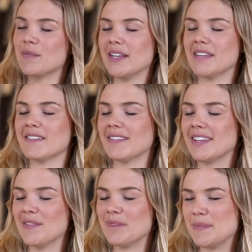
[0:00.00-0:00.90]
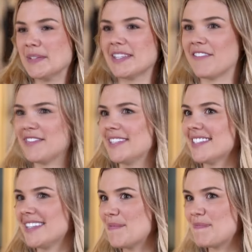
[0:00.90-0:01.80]
be in people's
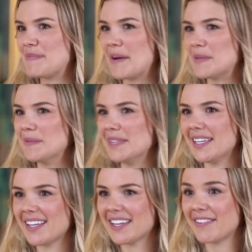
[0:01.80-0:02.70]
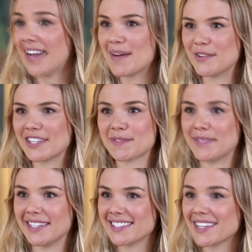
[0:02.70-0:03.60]
offices that probably, if I had more
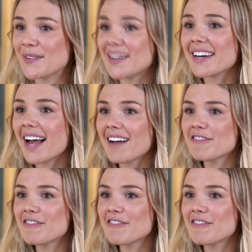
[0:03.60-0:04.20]
experience, I wouldn't have.